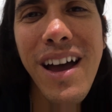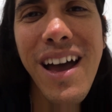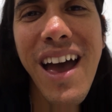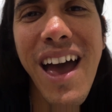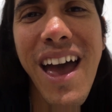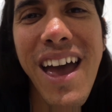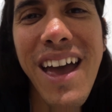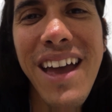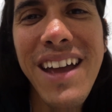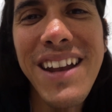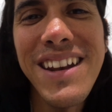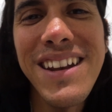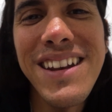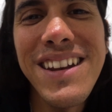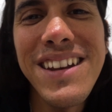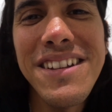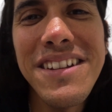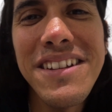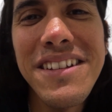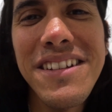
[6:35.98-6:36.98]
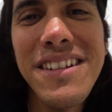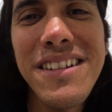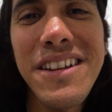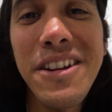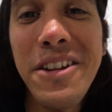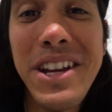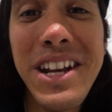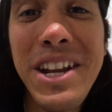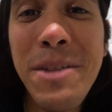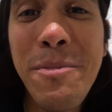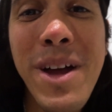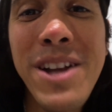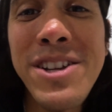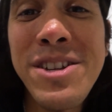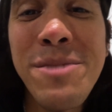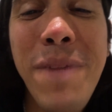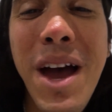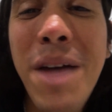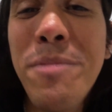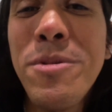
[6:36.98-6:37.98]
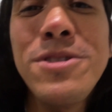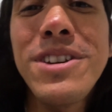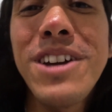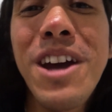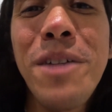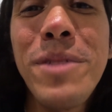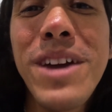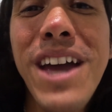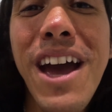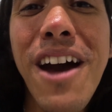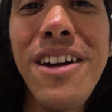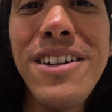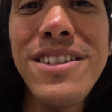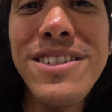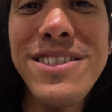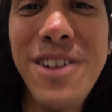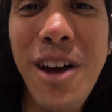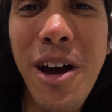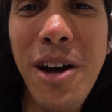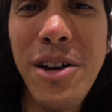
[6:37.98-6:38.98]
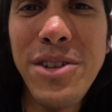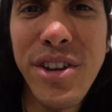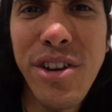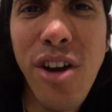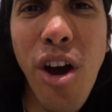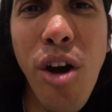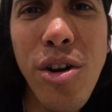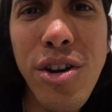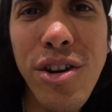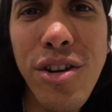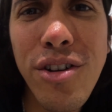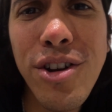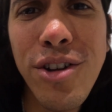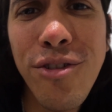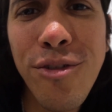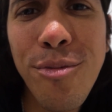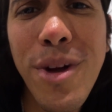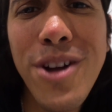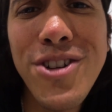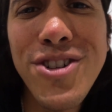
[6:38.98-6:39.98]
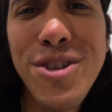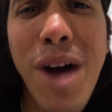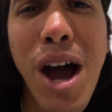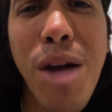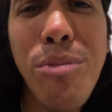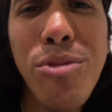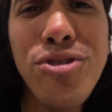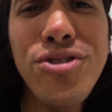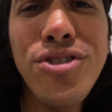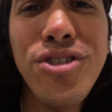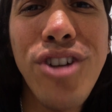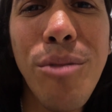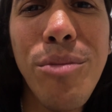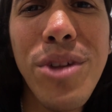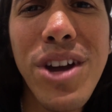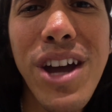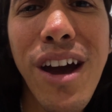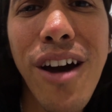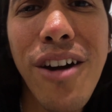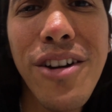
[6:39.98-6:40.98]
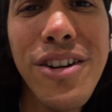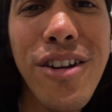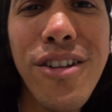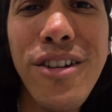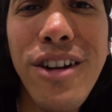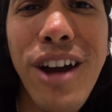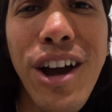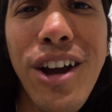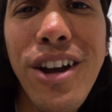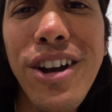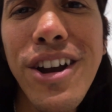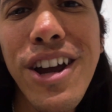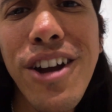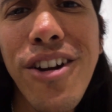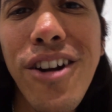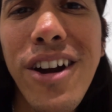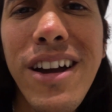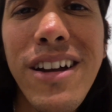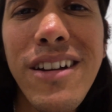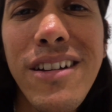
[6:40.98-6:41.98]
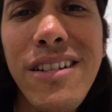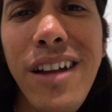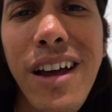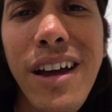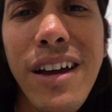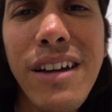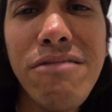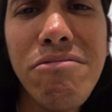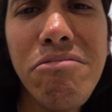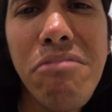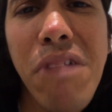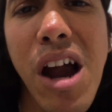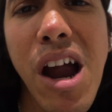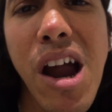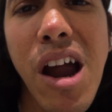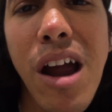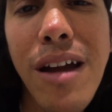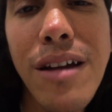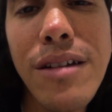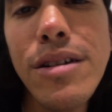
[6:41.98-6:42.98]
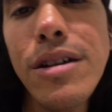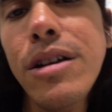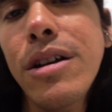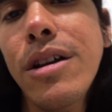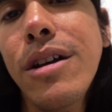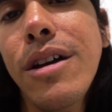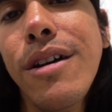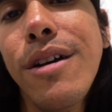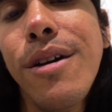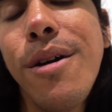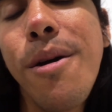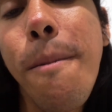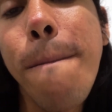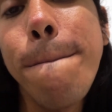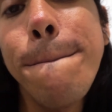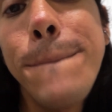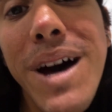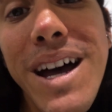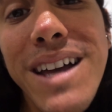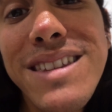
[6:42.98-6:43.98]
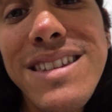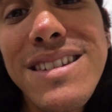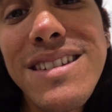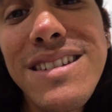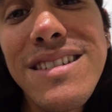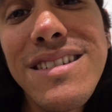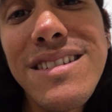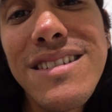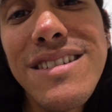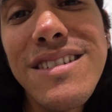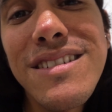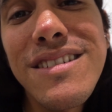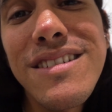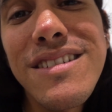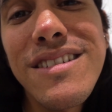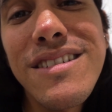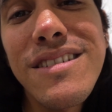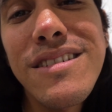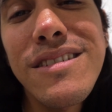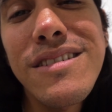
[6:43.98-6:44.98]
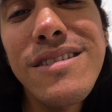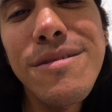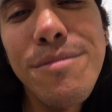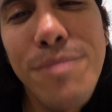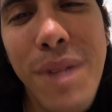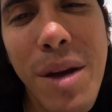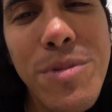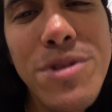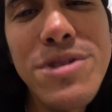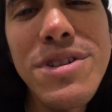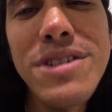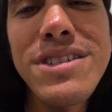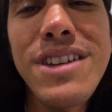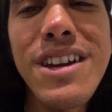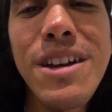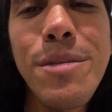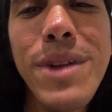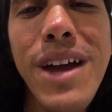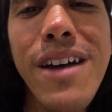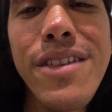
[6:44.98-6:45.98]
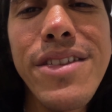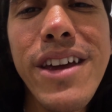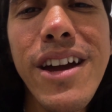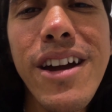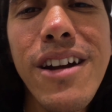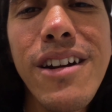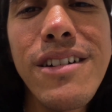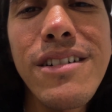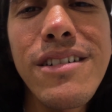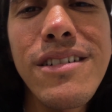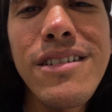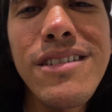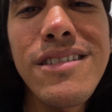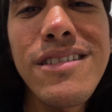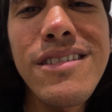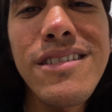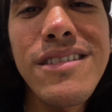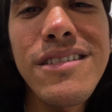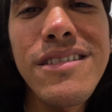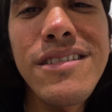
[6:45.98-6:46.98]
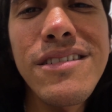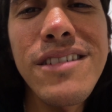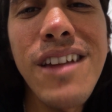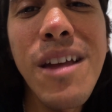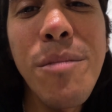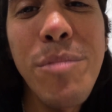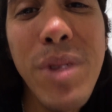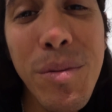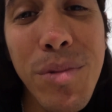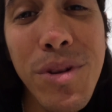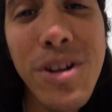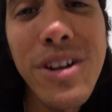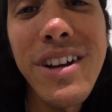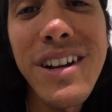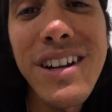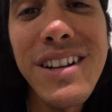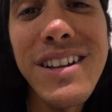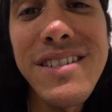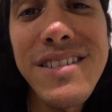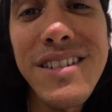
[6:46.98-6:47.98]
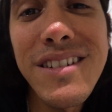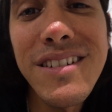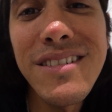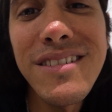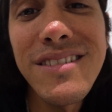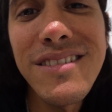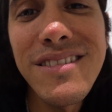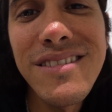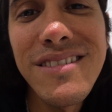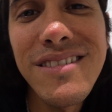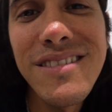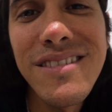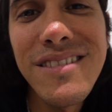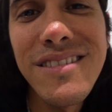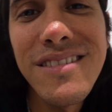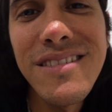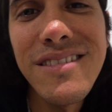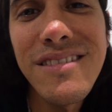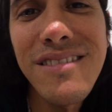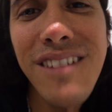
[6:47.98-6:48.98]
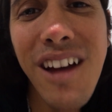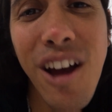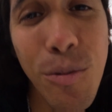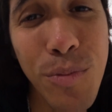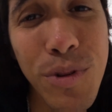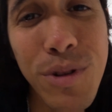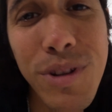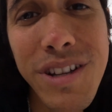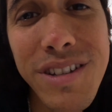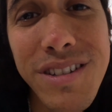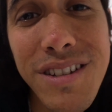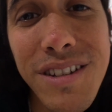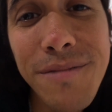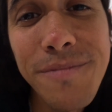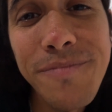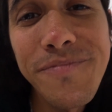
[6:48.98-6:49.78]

And he didn't mention my music coming out, and so I was like, oh, he didn't even mention my music coming out, they're not gonna hear it, and like, meh. But my music's gonna be out there, and people are gonna listen. I hope you listen.